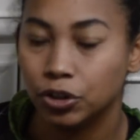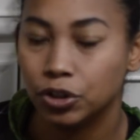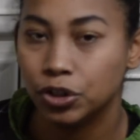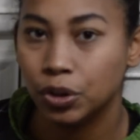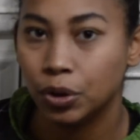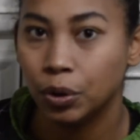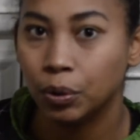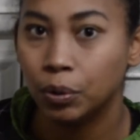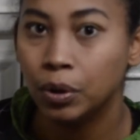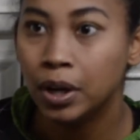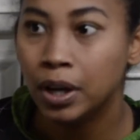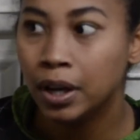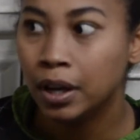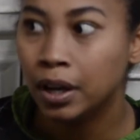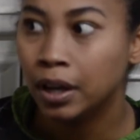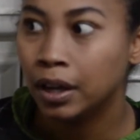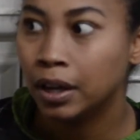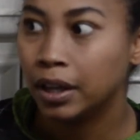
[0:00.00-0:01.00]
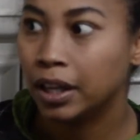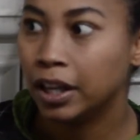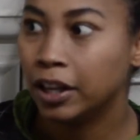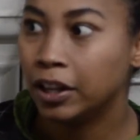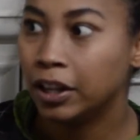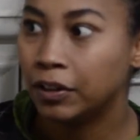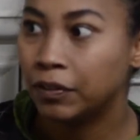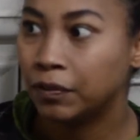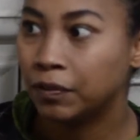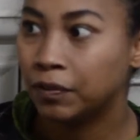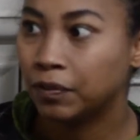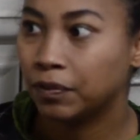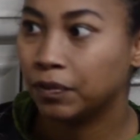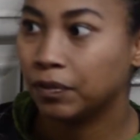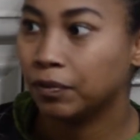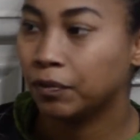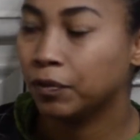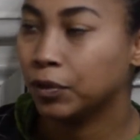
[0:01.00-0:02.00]
So if
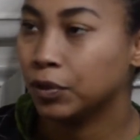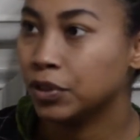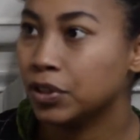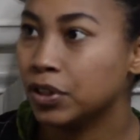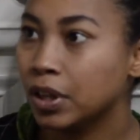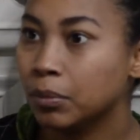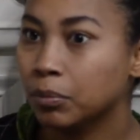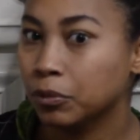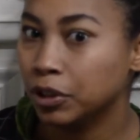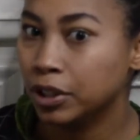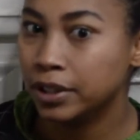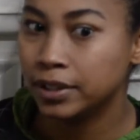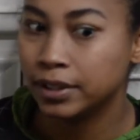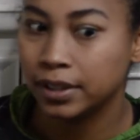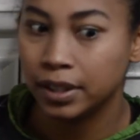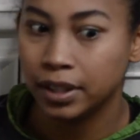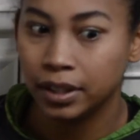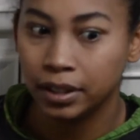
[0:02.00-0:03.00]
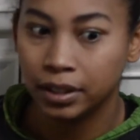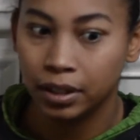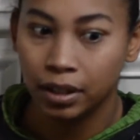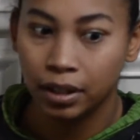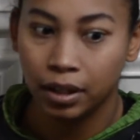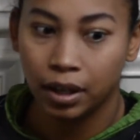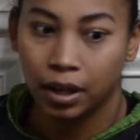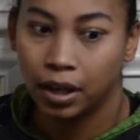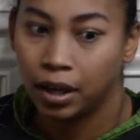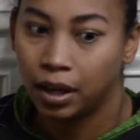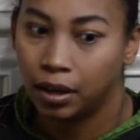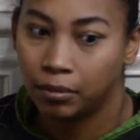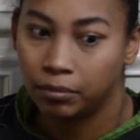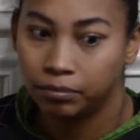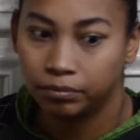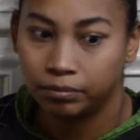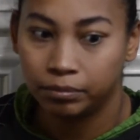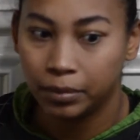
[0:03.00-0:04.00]
for some reason
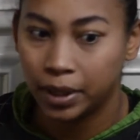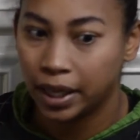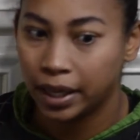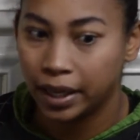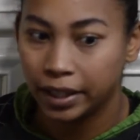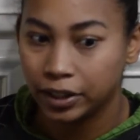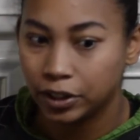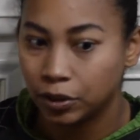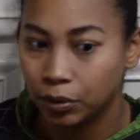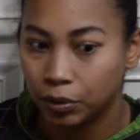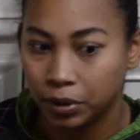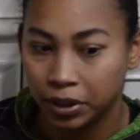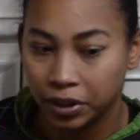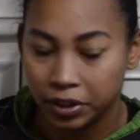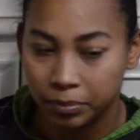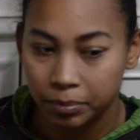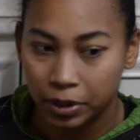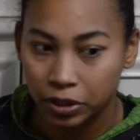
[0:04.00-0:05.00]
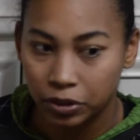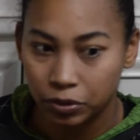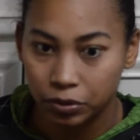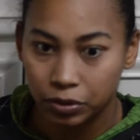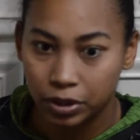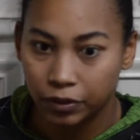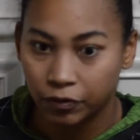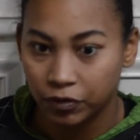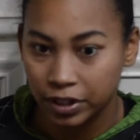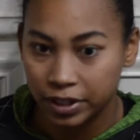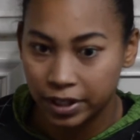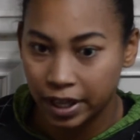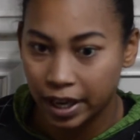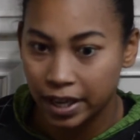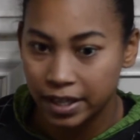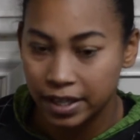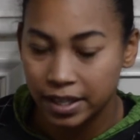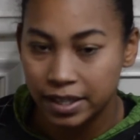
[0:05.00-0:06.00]
my toe kicks measure different
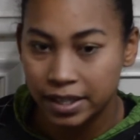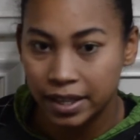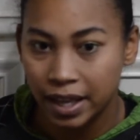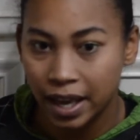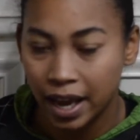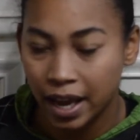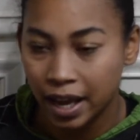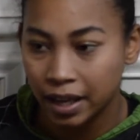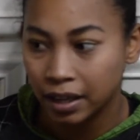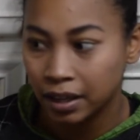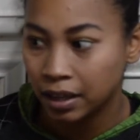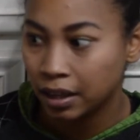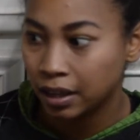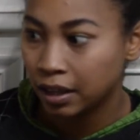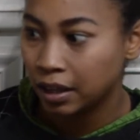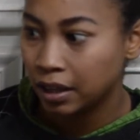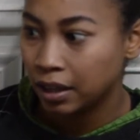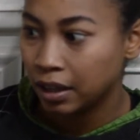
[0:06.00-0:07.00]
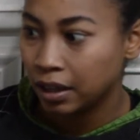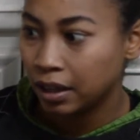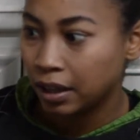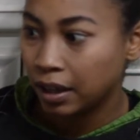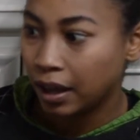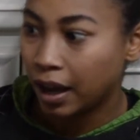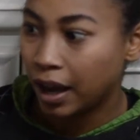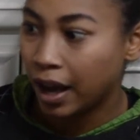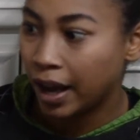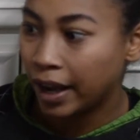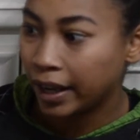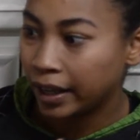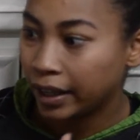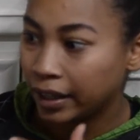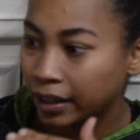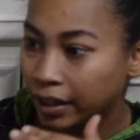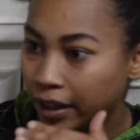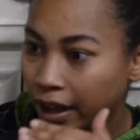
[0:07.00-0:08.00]
sizes, that
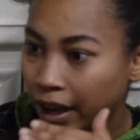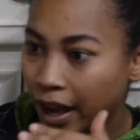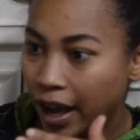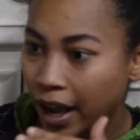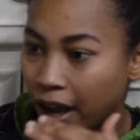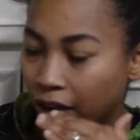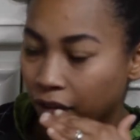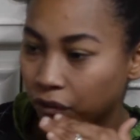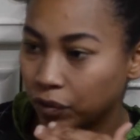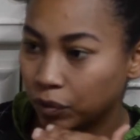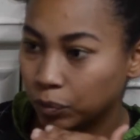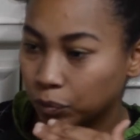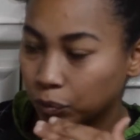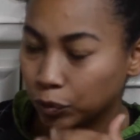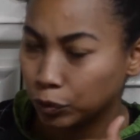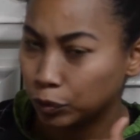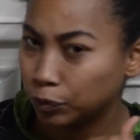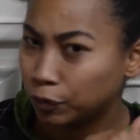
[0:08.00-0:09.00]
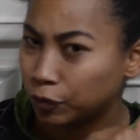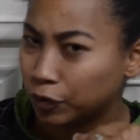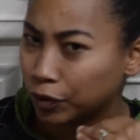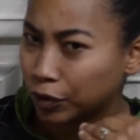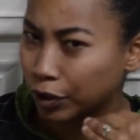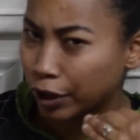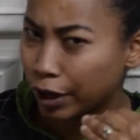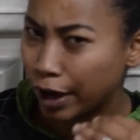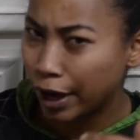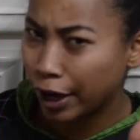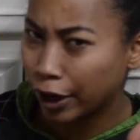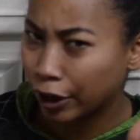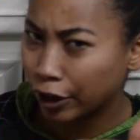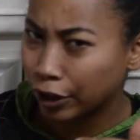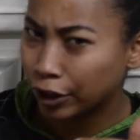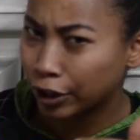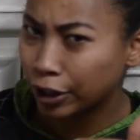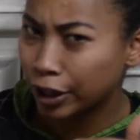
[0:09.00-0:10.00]
I have room for
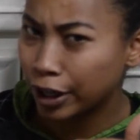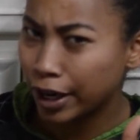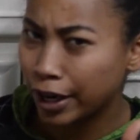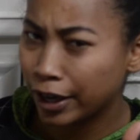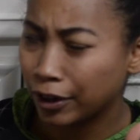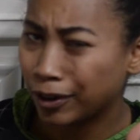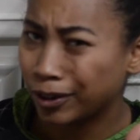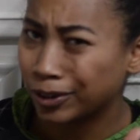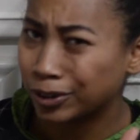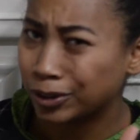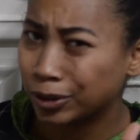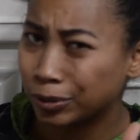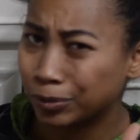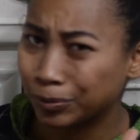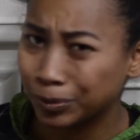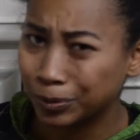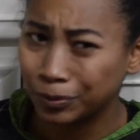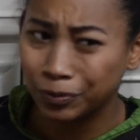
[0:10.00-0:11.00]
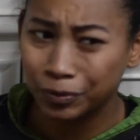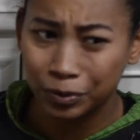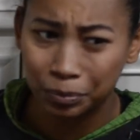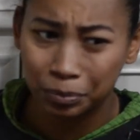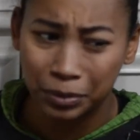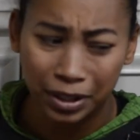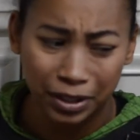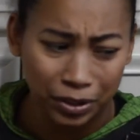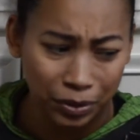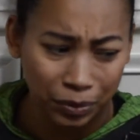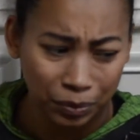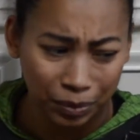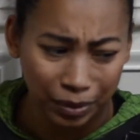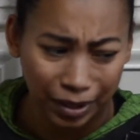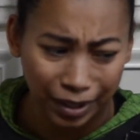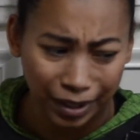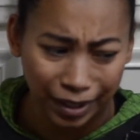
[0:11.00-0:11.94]
error and also room for me to